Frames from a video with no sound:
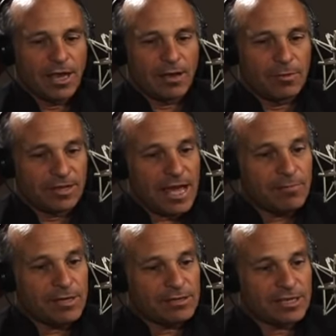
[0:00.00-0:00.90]
Uh, but
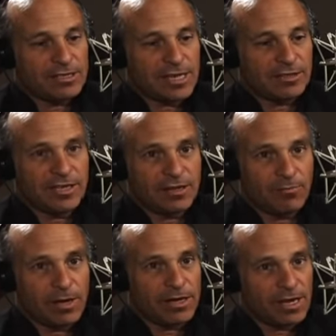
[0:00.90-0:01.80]
that means that he's had to
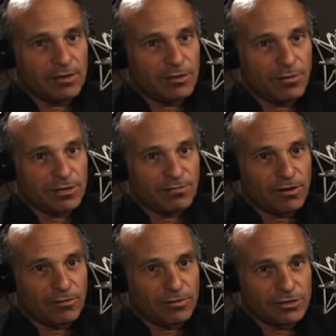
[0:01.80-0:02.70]
take money out of the U.S.
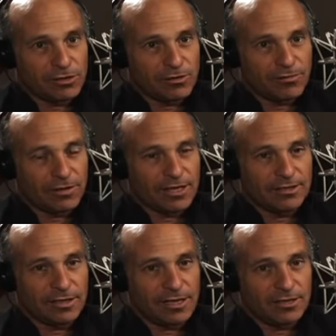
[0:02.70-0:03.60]
Federal Reserve and
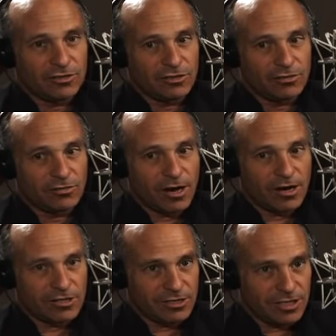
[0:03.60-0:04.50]
lent it into
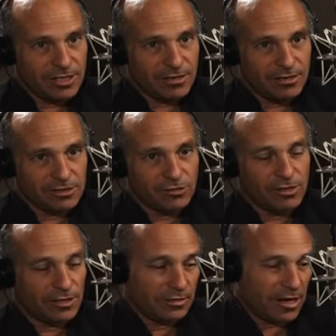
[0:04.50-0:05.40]
Argentina so
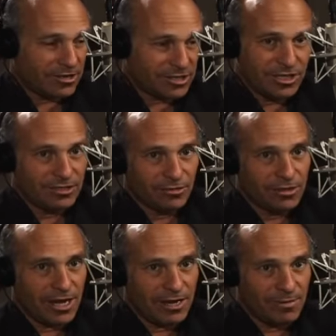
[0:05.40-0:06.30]
that Argentina told
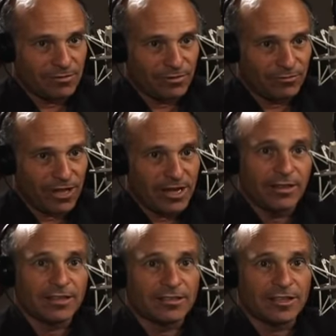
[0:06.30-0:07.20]
the IMF to fly. He
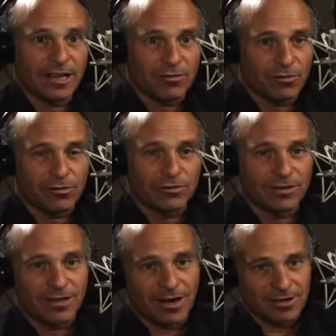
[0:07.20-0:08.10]
lent it to Ecuador.
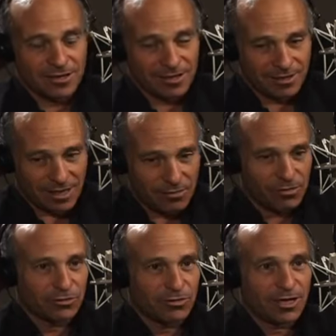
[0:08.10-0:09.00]
Uh,
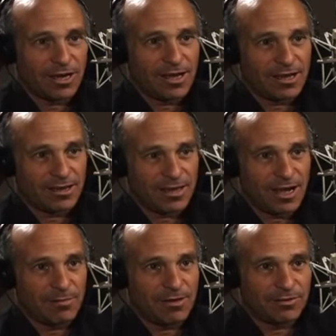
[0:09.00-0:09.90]
Ecuador told uh, the
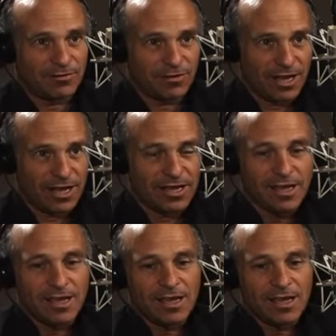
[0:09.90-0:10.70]
IMF to fly.